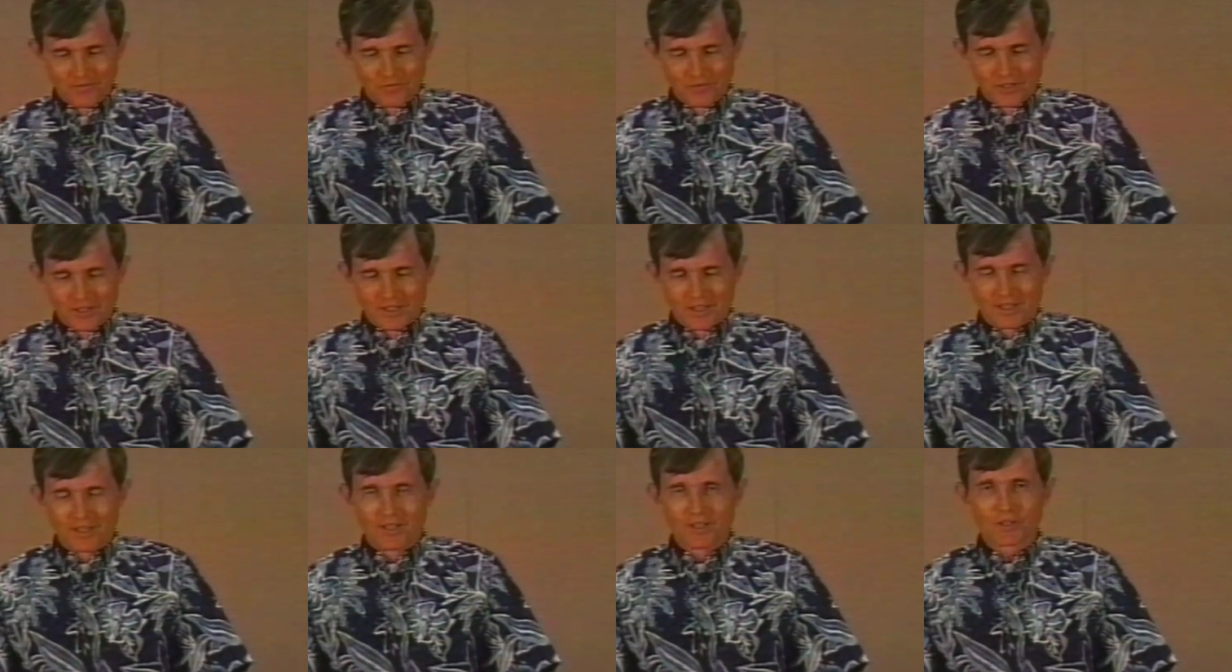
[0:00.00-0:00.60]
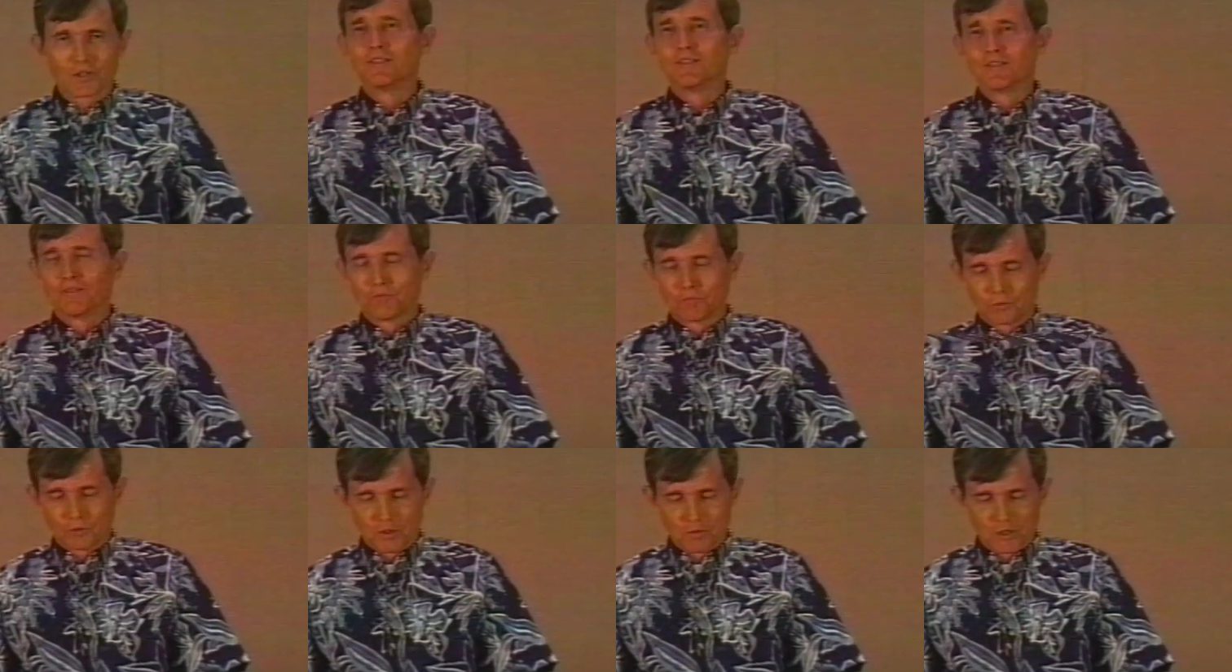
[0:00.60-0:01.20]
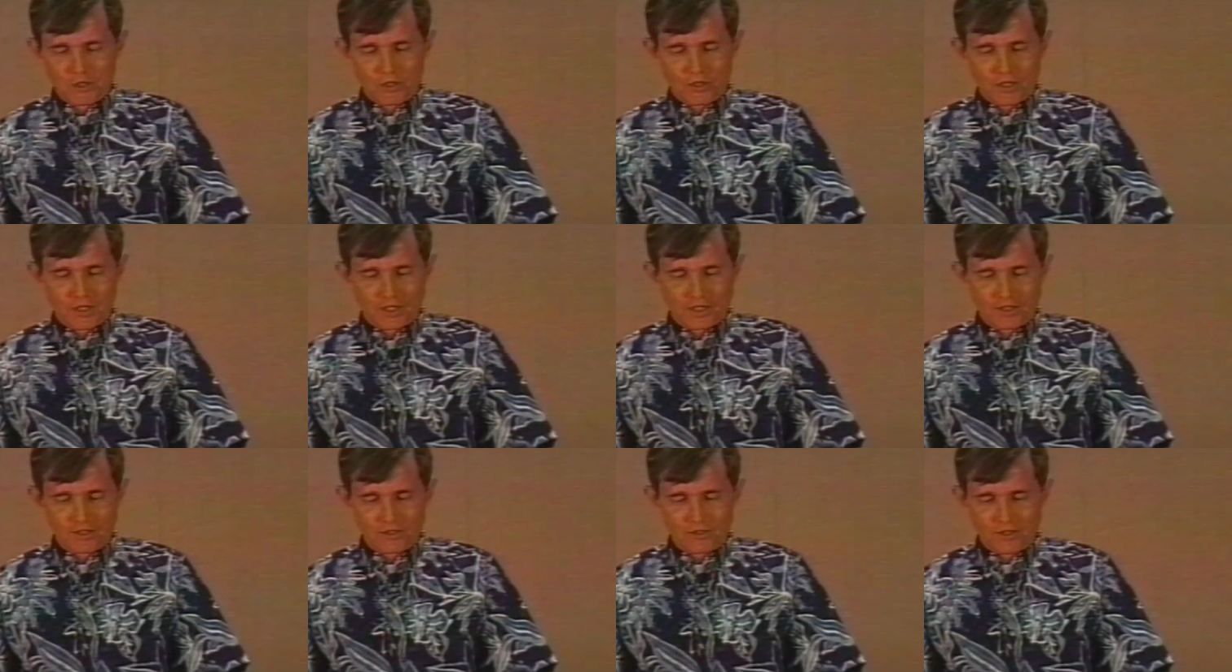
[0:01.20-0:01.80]
And it looks pretty much like
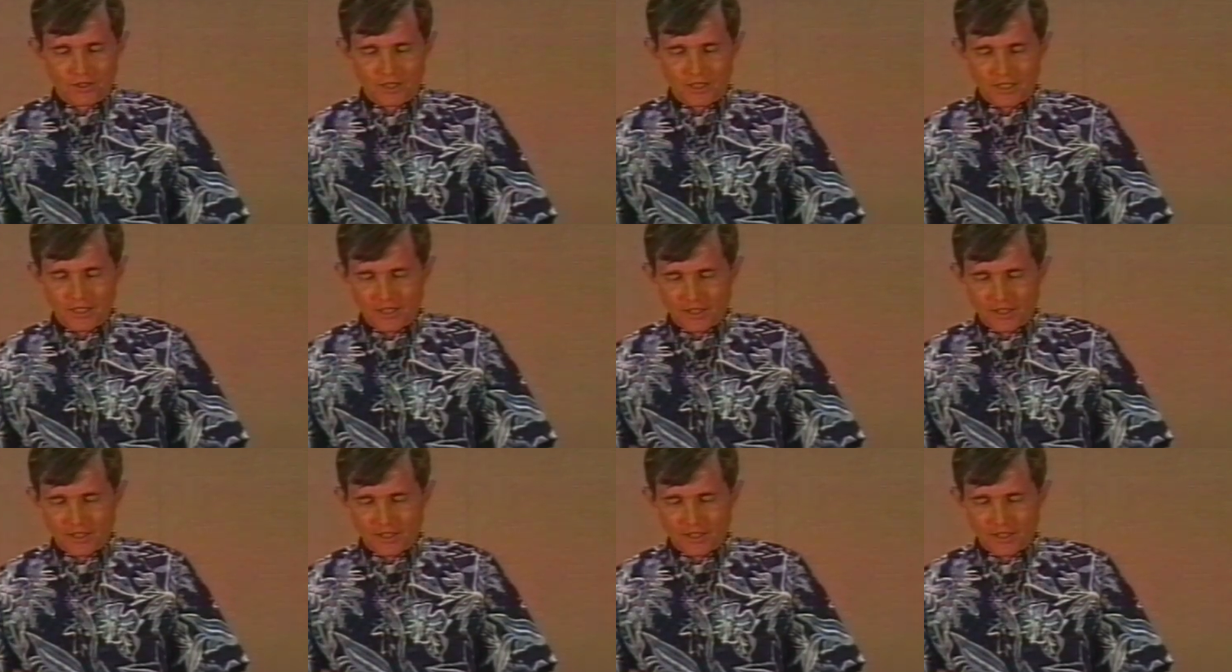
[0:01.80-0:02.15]
a turkey,